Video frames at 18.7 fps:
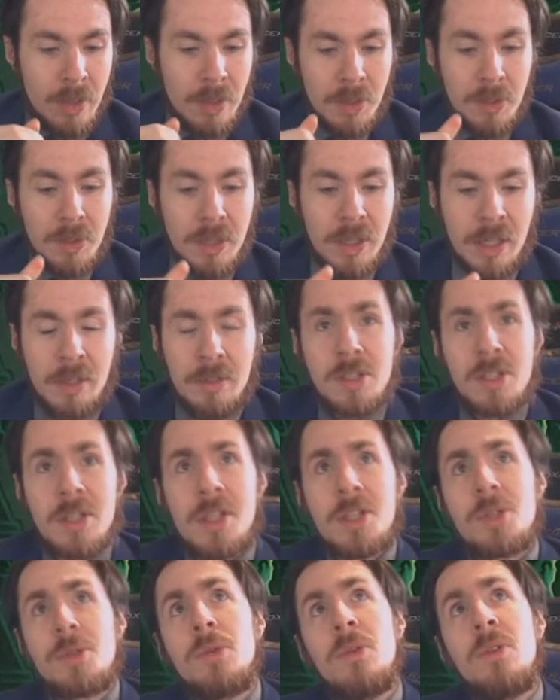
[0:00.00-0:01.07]
Okay, so
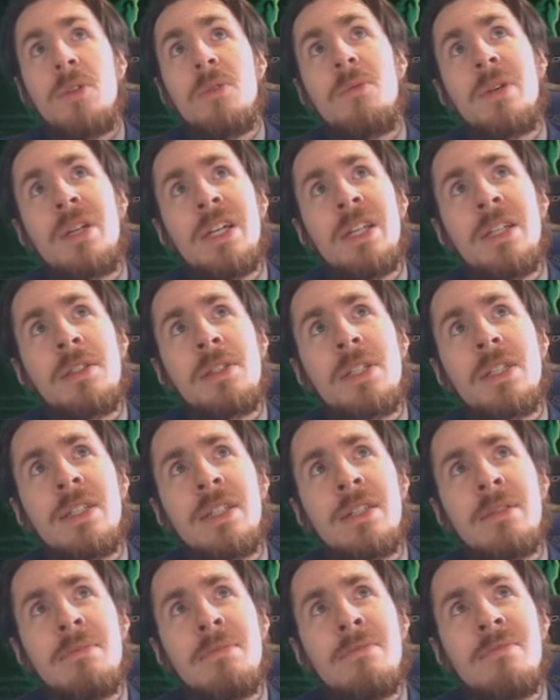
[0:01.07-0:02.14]
that's cool. What else?
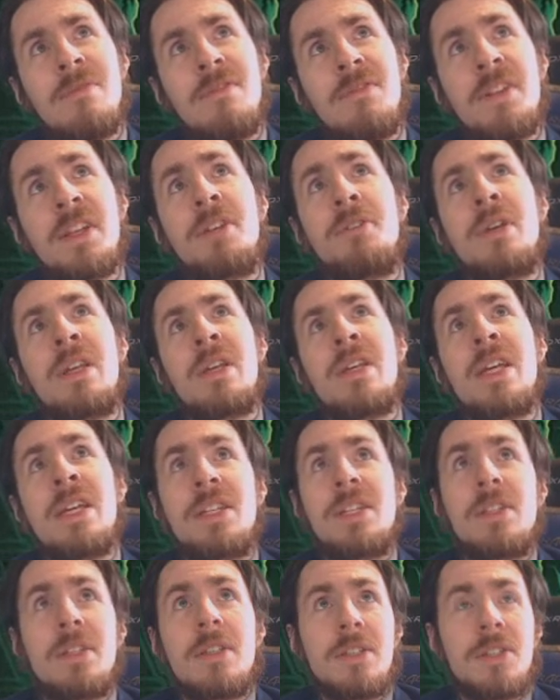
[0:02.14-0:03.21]
Flickering, yes.